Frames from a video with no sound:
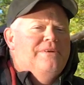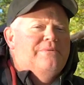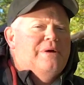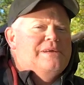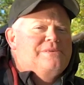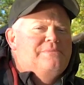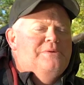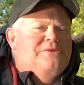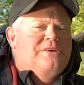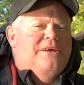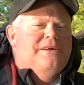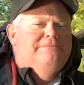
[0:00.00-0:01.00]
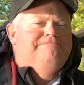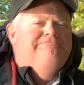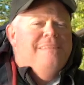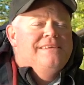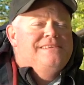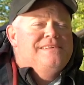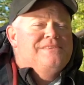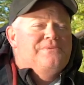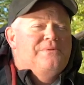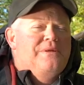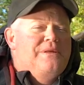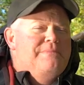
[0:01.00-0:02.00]
in West Michigan. This is
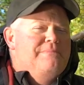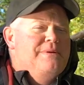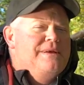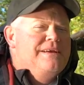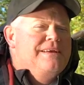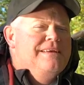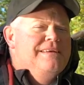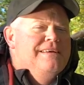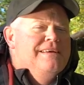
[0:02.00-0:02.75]
a really big,